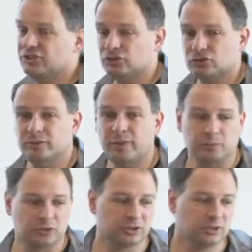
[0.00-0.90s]
easy to
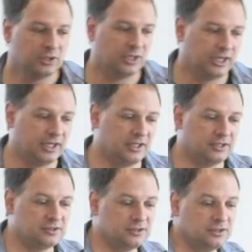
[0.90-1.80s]
remember,
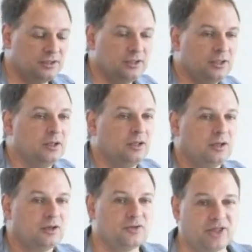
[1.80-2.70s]
and
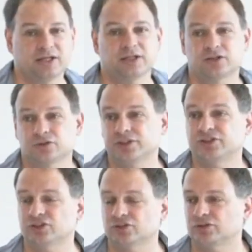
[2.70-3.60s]
that
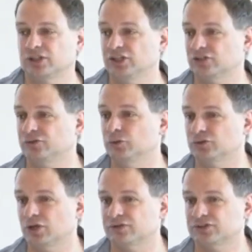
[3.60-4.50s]
increases the ease of
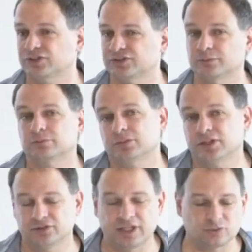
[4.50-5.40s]
use of a system.
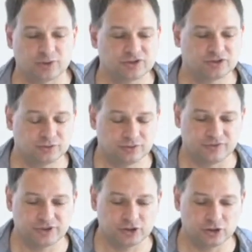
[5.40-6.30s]
Right? So that's why it's
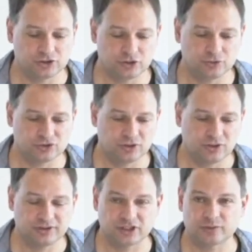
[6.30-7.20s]
very good to use
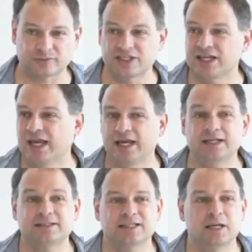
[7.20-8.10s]
natural multimedia.
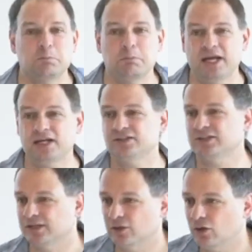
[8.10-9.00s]
And it's
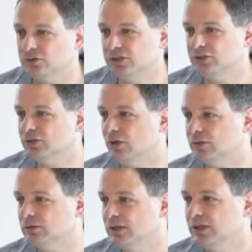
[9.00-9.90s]
amazing. All you need to
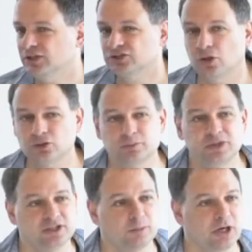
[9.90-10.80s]
go is go to
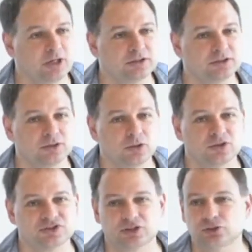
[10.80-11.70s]
MediaMarkt, you know,
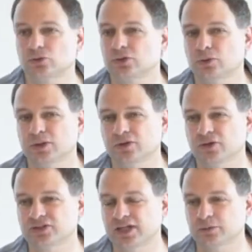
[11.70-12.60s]
or Saturn or one of
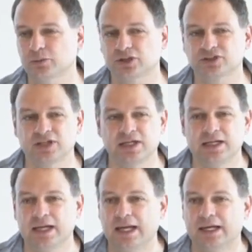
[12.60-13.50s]
those tech markets,
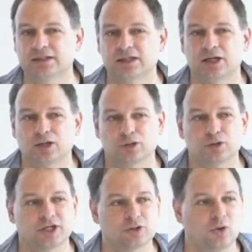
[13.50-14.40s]
and
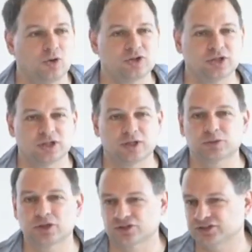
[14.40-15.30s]
look at all the
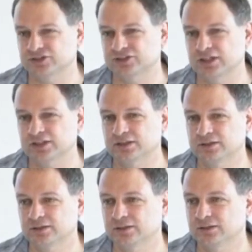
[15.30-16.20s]
alarm clocks they're selling.
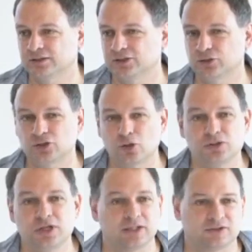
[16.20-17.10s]
You'll go
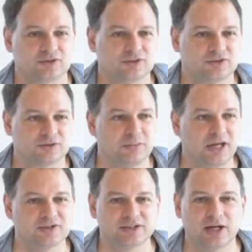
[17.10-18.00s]
nuts. It's
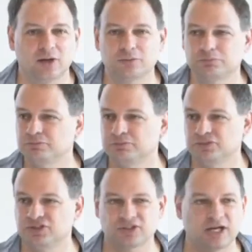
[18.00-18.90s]
amazing how
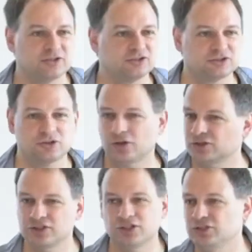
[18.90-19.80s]
designers
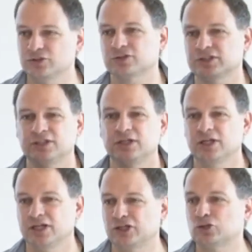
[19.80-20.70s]
continuously
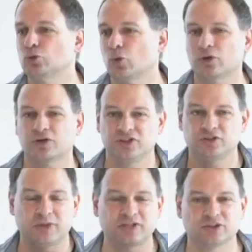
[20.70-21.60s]
ignore
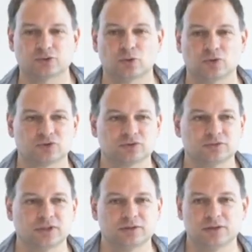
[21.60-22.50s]
these basic rules,
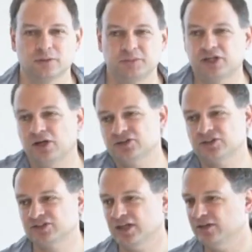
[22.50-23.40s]
right? Because
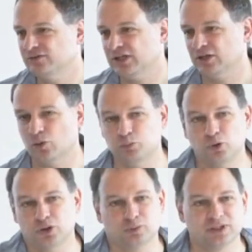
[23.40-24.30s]
it saves, I don't know,
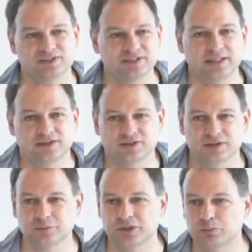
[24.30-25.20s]
0.1 cents
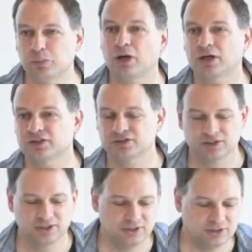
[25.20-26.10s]
in, in parts
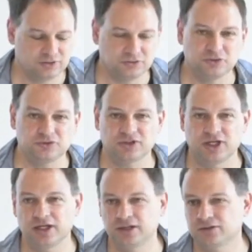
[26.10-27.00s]
to use
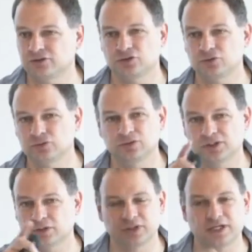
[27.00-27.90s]
a two,
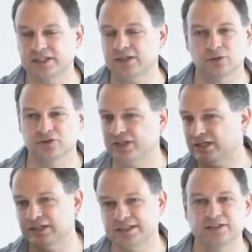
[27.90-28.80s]
you know, ident or
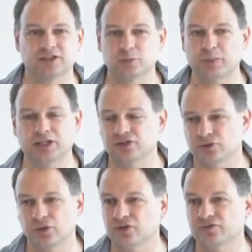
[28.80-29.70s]
10 identical buttons
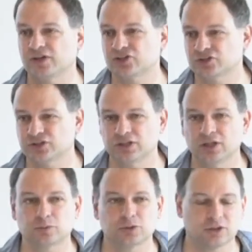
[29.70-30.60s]
for all the functions on an alarm